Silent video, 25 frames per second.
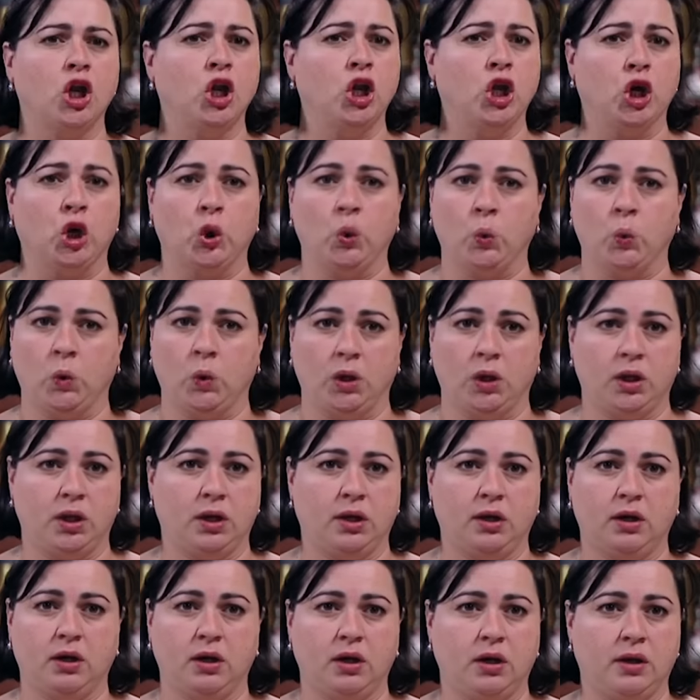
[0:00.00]
No.
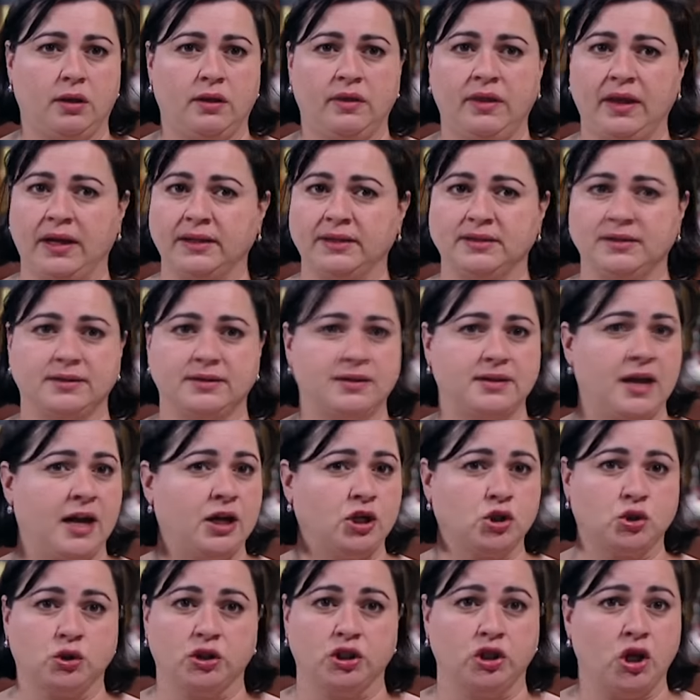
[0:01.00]
That's
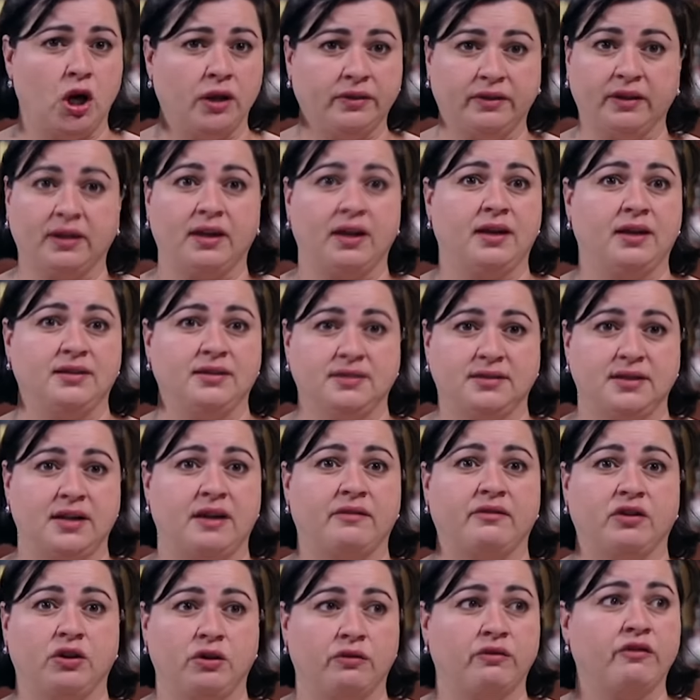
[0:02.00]
actually not the case,
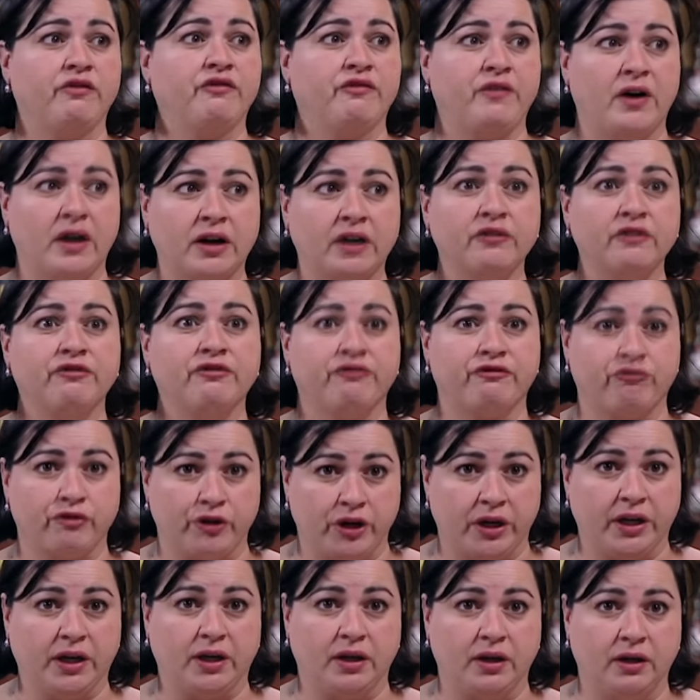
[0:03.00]
Sarah. You're a fucking
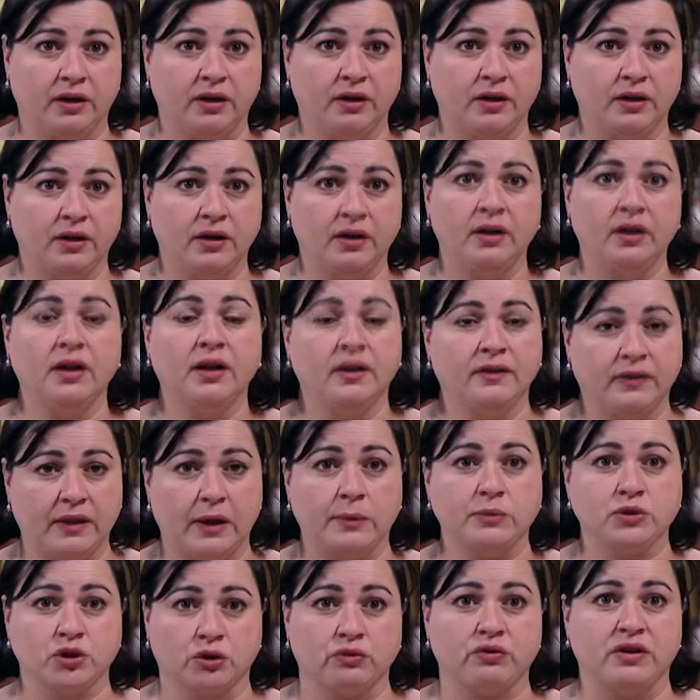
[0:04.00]
freak, and that
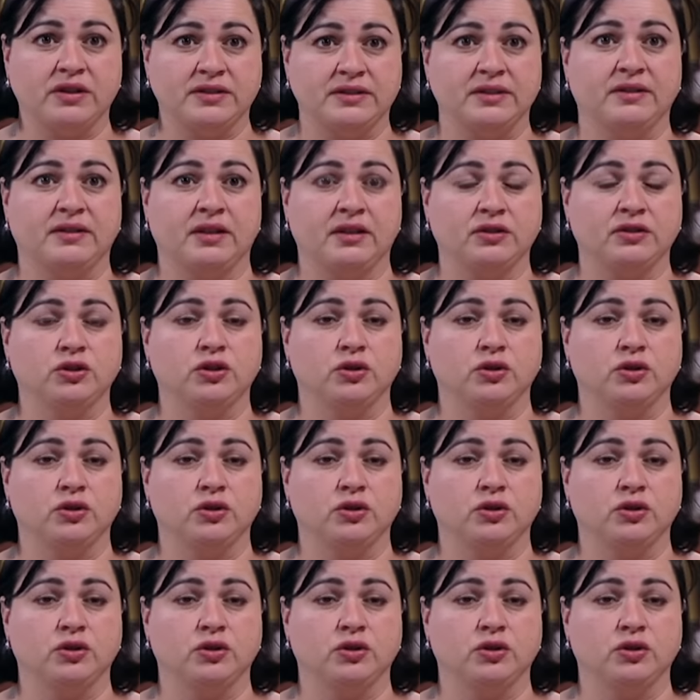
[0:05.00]
was a crazy thing